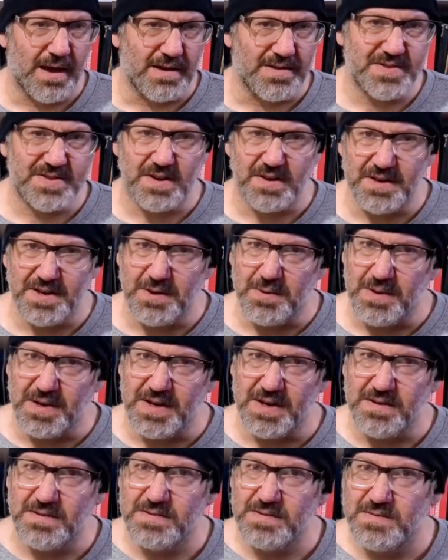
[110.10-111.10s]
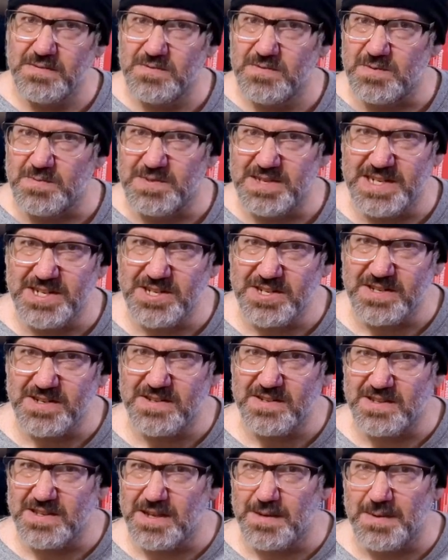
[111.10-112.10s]
Started doing some
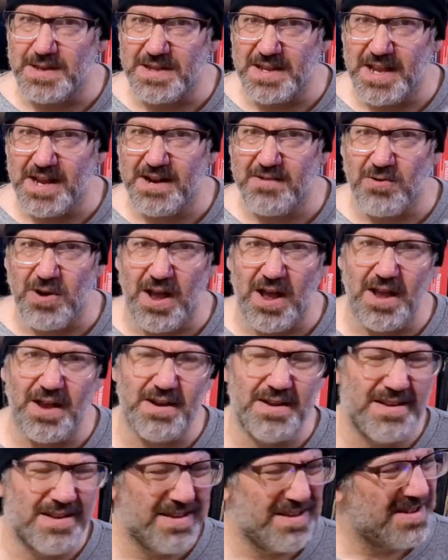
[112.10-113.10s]
dishes a little bit later on.